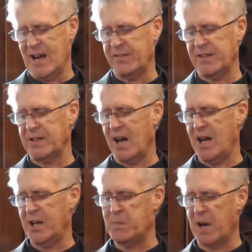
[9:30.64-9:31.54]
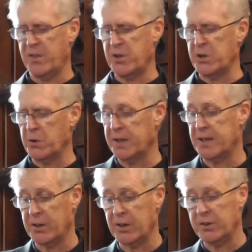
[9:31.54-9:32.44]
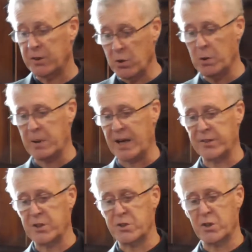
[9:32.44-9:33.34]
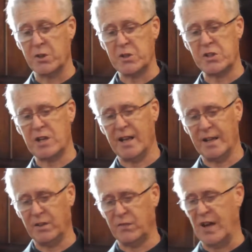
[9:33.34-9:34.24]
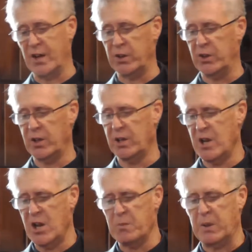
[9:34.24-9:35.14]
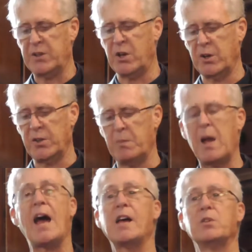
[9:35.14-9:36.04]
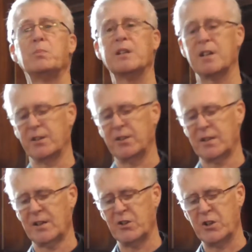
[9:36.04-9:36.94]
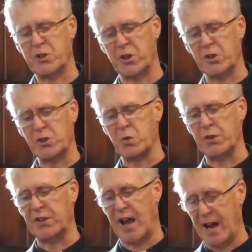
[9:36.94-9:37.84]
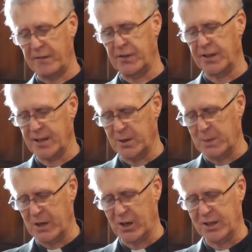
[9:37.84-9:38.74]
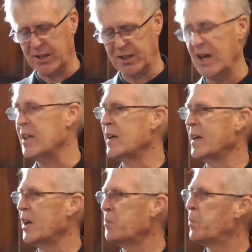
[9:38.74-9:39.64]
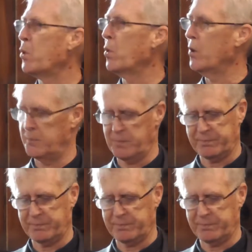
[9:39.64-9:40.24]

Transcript: At the time, other Unitarians knew about the church and its founder, but turned their backs because the church was African American and poor.